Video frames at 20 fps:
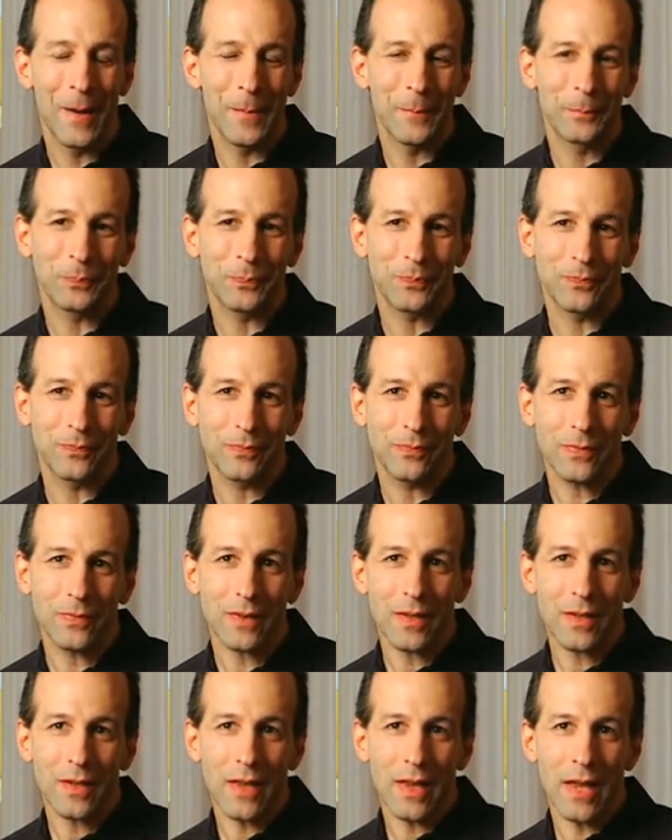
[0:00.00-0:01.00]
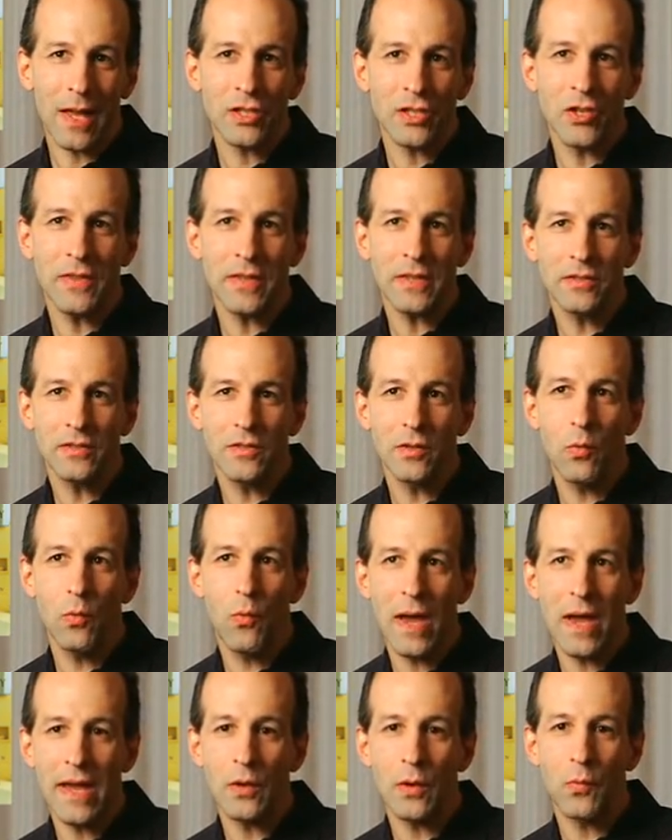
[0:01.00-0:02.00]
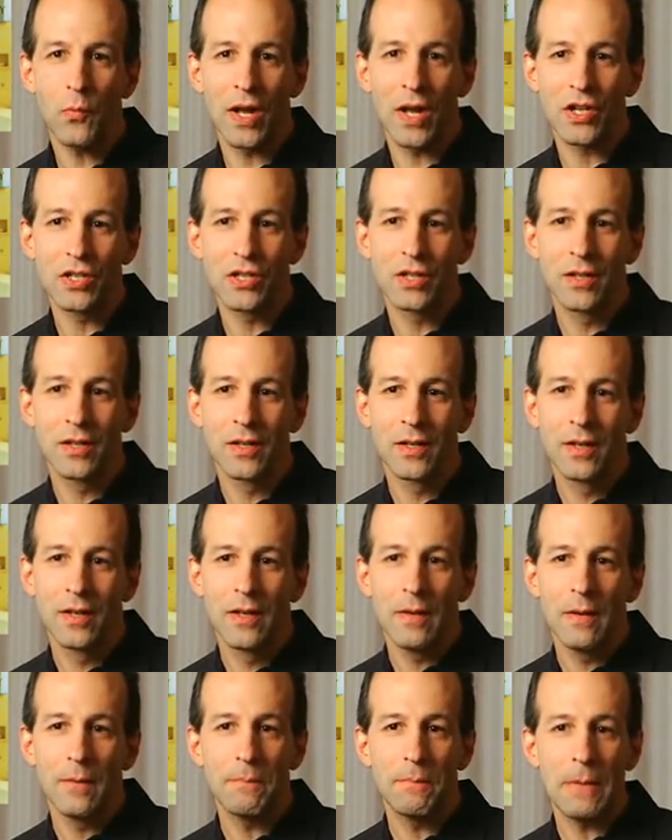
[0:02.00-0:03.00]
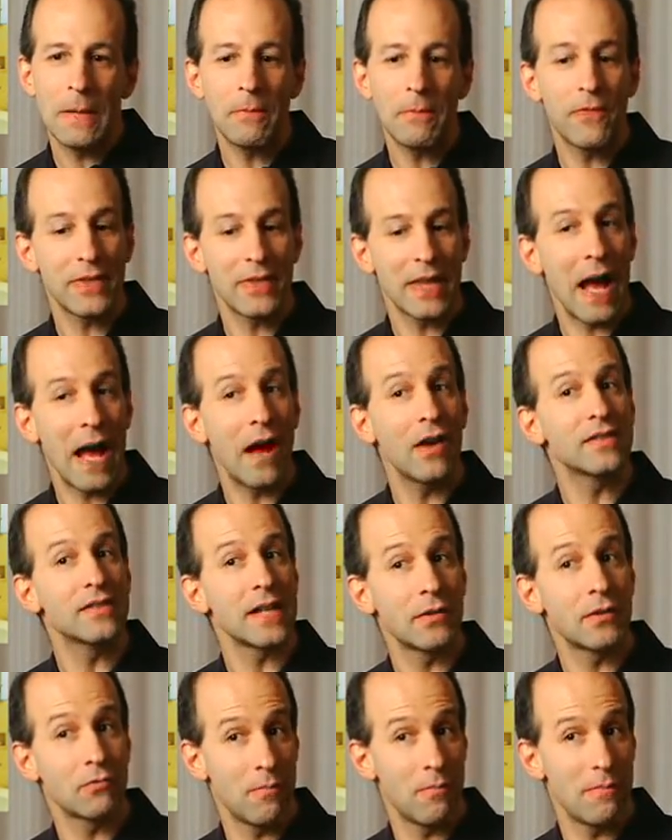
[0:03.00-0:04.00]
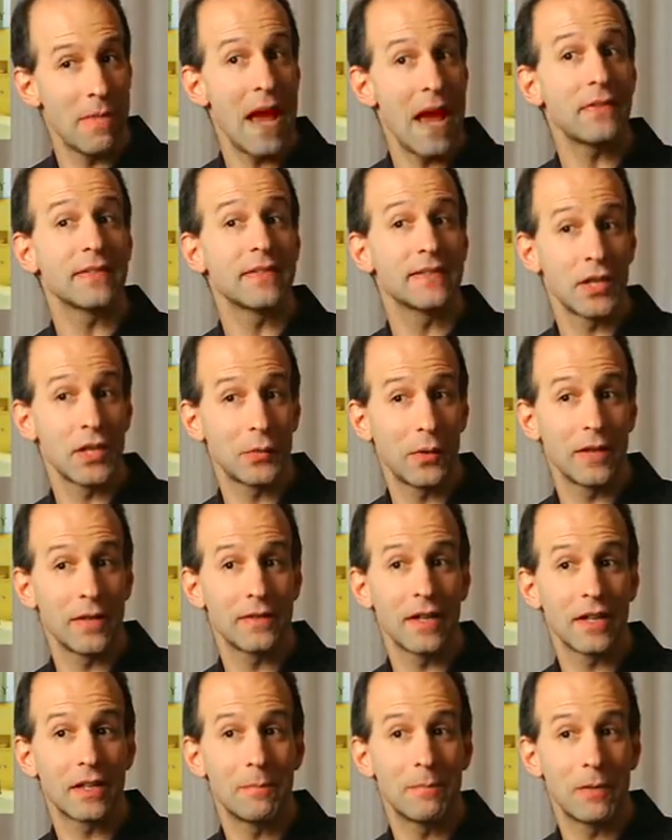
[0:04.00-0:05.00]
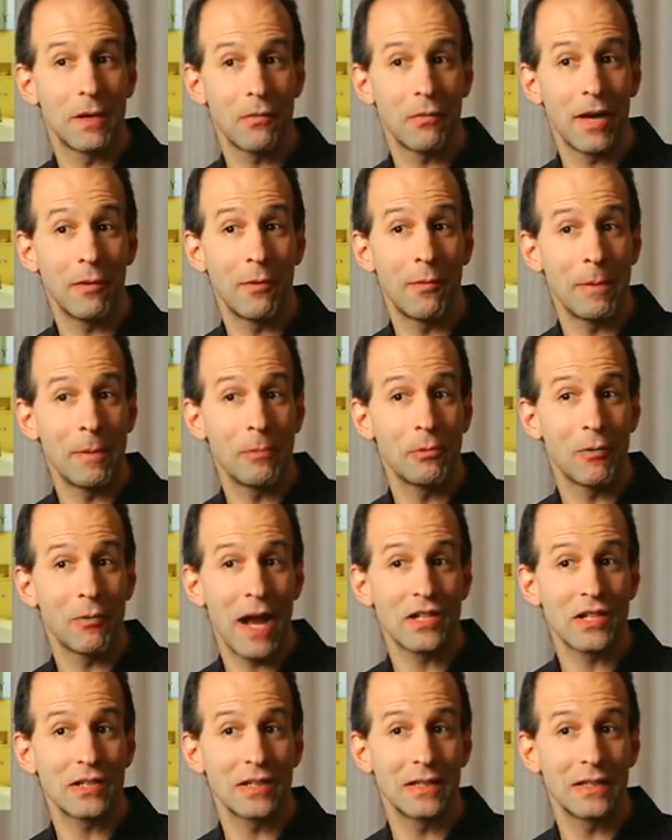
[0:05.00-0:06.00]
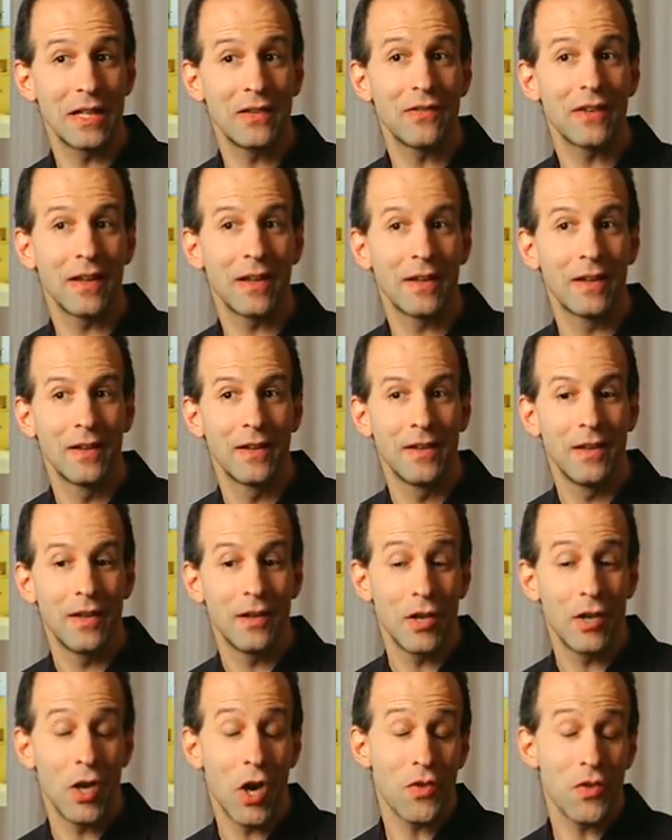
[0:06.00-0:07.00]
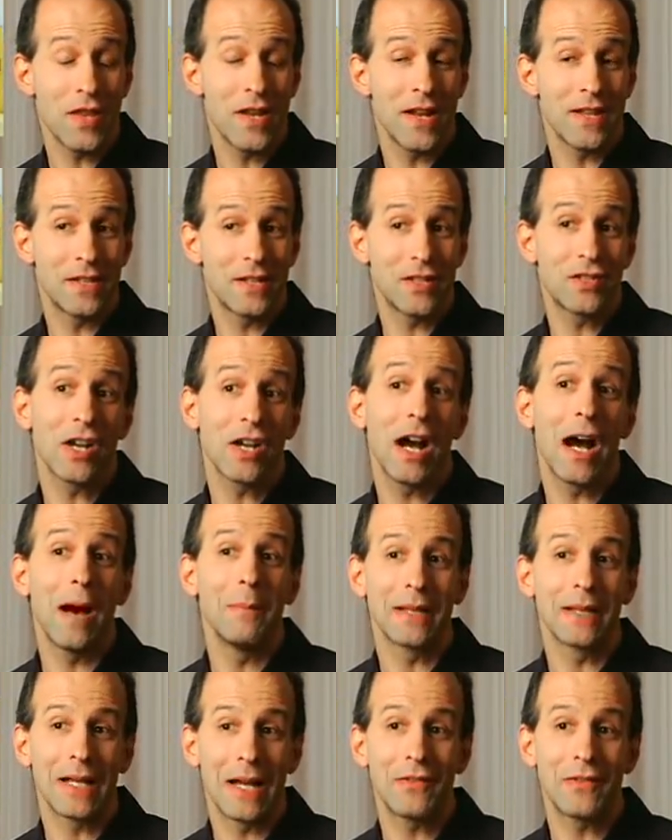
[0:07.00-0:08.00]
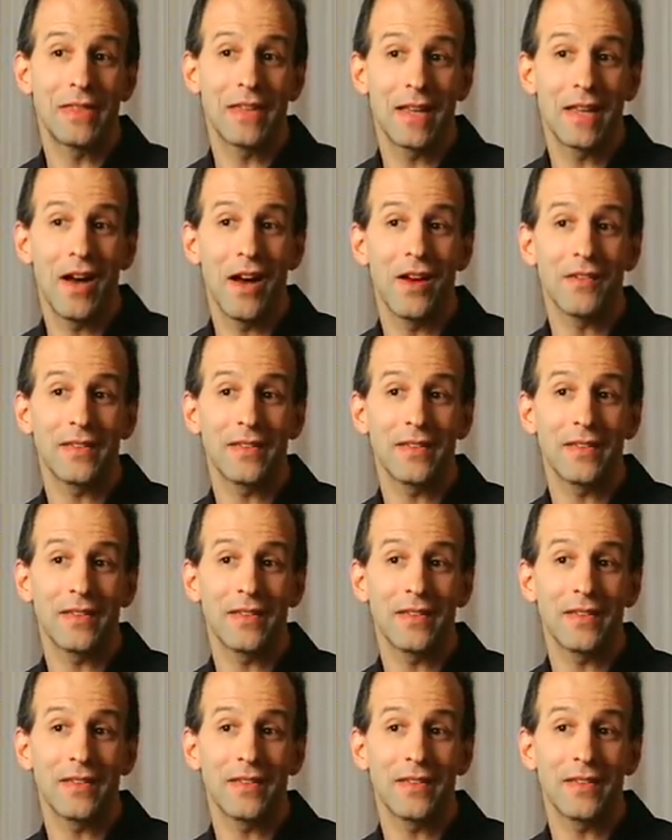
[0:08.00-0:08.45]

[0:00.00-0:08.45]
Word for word: um, and so I think it's a way in which people from the outside romanticize what it's like to be a writer, but people who are actually living it know that it's a job like everything